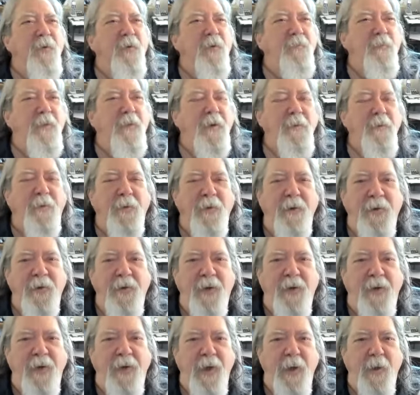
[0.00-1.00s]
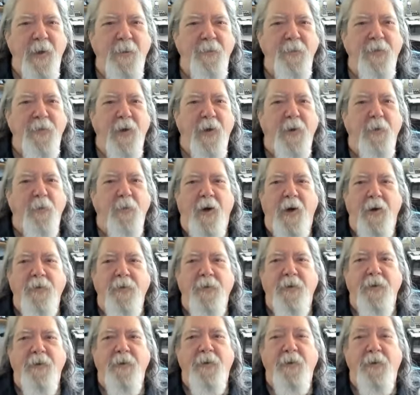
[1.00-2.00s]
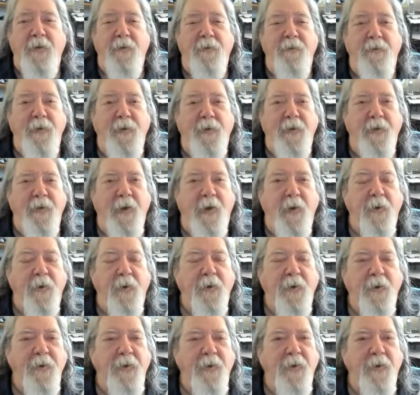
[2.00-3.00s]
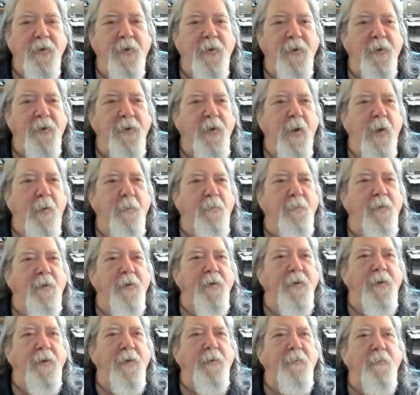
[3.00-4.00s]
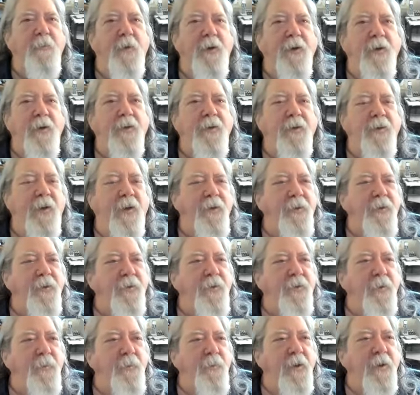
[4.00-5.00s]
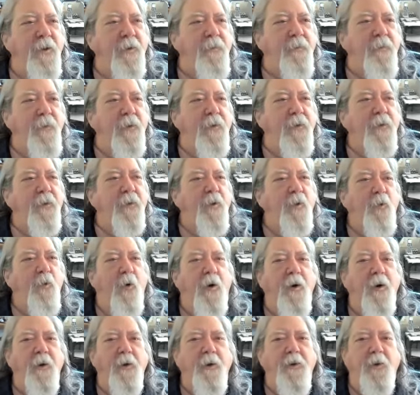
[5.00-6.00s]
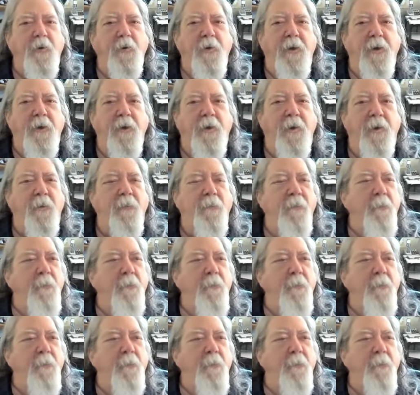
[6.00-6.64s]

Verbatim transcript: people in a campsite watching T V in air-conditioned comfort didn't make sense to me. Why are you here?